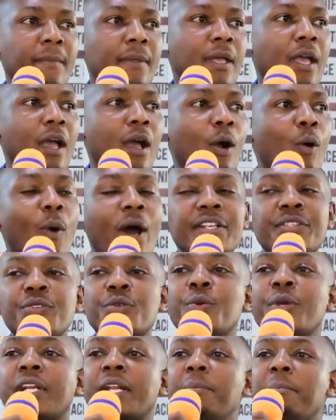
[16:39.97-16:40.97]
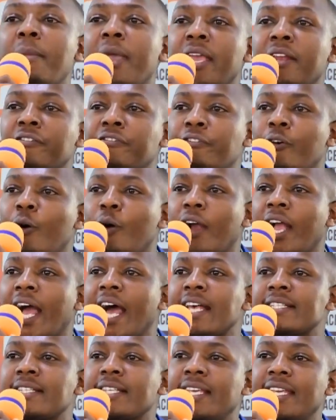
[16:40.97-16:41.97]
Once you remain
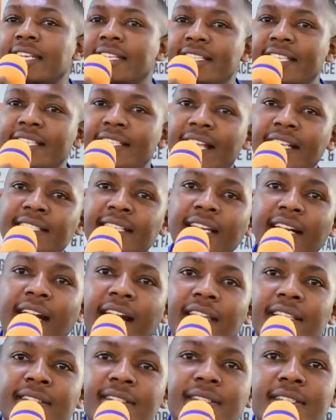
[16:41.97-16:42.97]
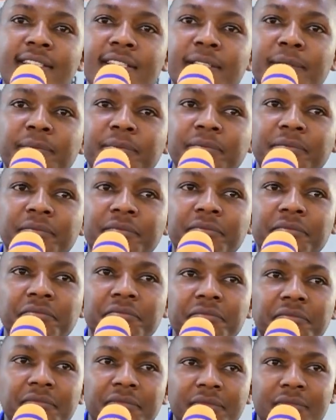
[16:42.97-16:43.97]
focused in Jesus Christ,
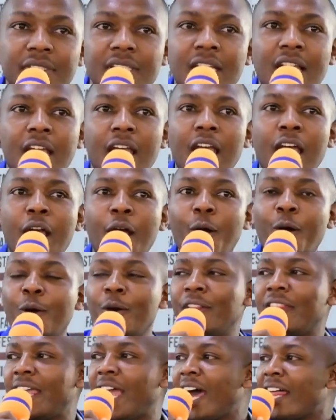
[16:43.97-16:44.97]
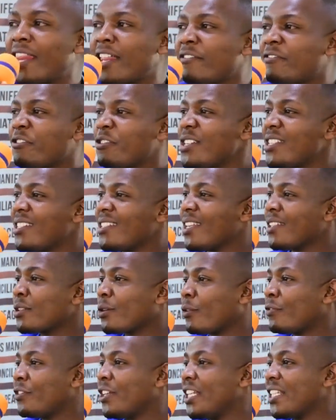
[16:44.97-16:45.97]
all the other voices
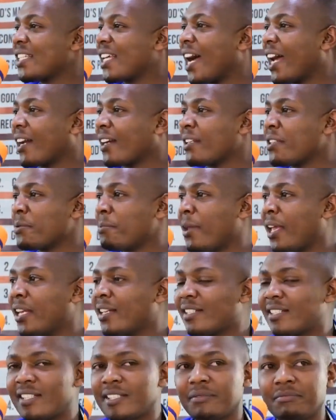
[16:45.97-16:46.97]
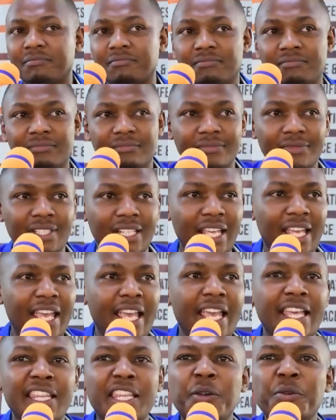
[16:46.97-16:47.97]
of discouragement,
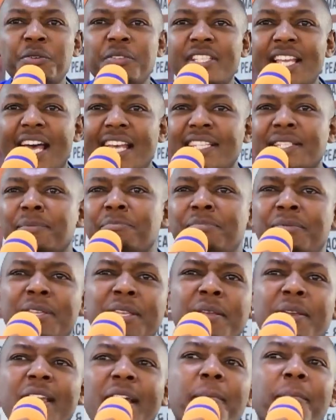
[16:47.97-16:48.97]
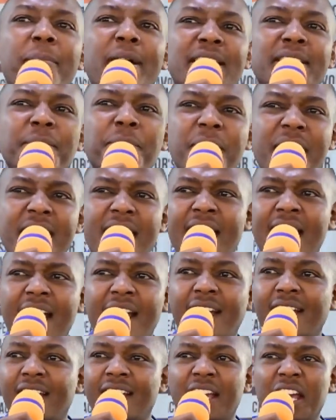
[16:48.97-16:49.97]
they will just be but mere
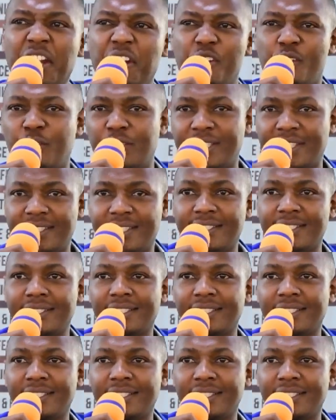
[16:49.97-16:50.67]
noise.